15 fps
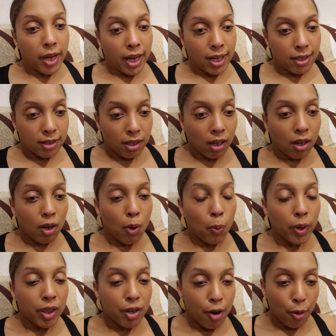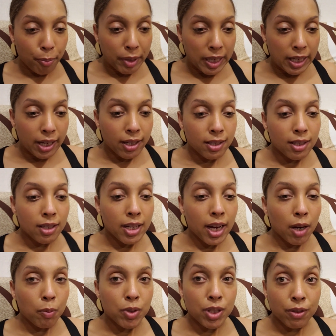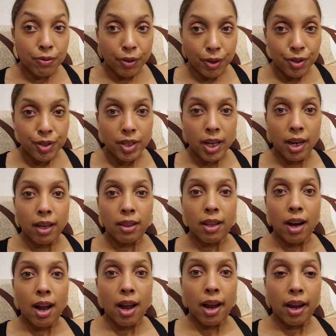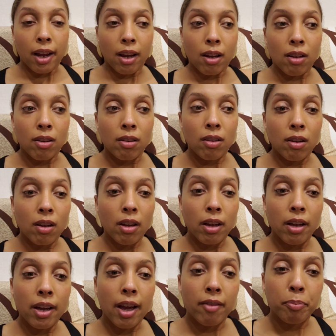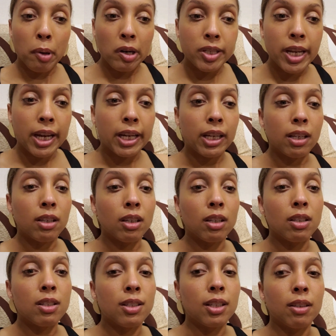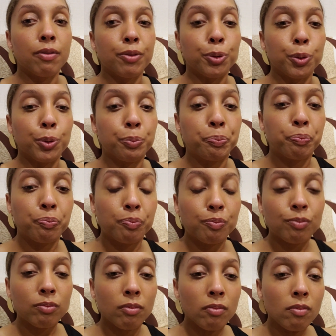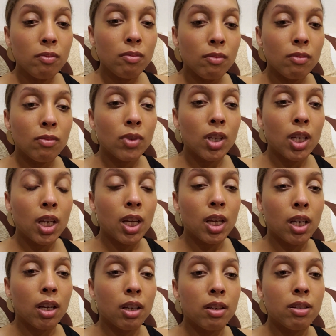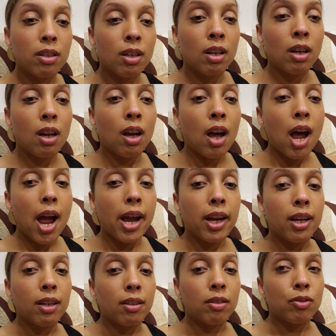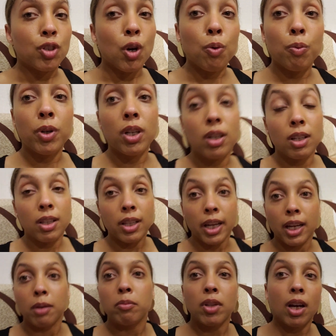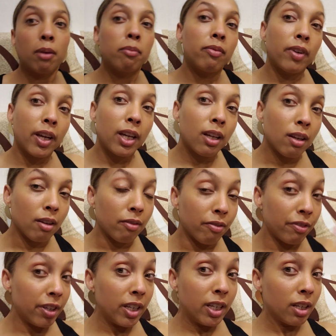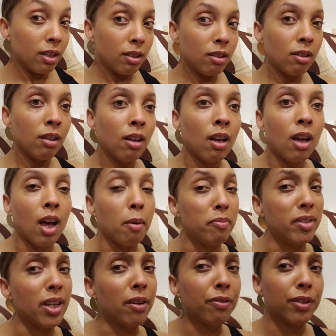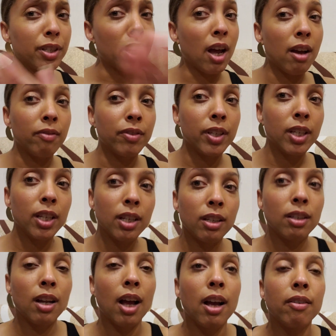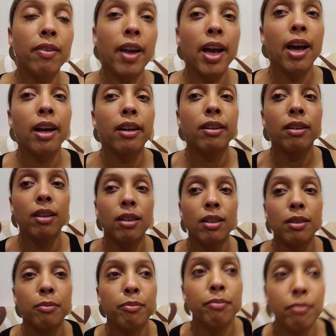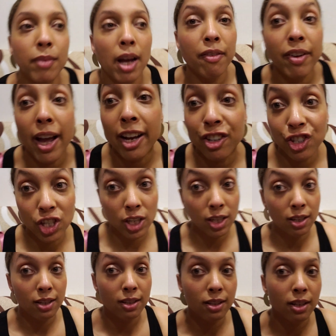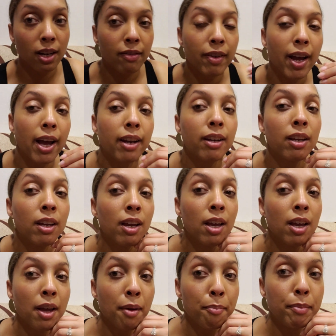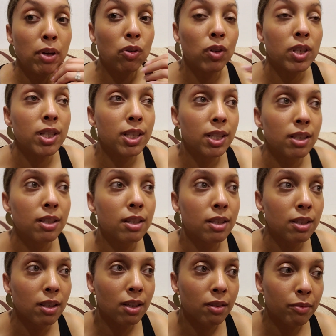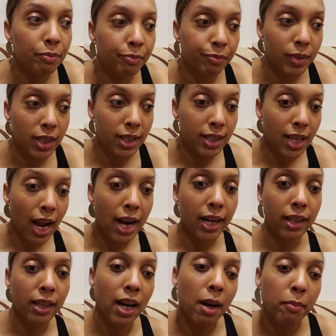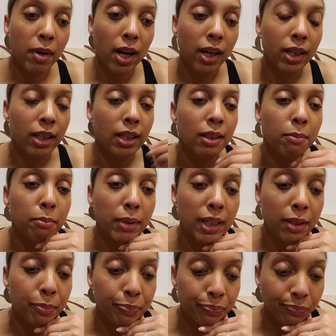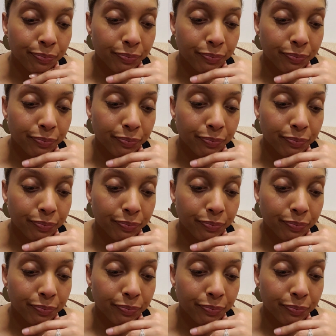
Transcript: days with no meat, and today was the first day that I have partaken in seafood. And I don't want to claim that I'm vegan. I'm definitely not vegan. I've had cheese and I've had milk since deciding that I'm not going to eat meat.